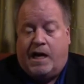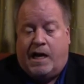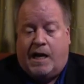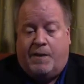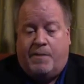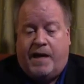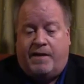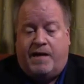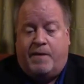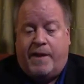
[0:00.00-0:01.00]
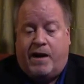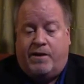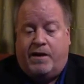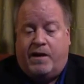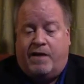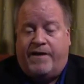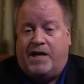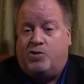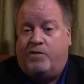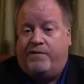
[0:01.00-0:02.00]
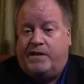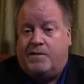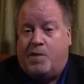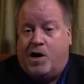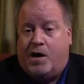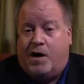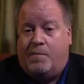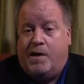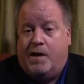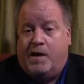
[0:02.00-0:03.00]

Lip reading: and the amount of actual victim harm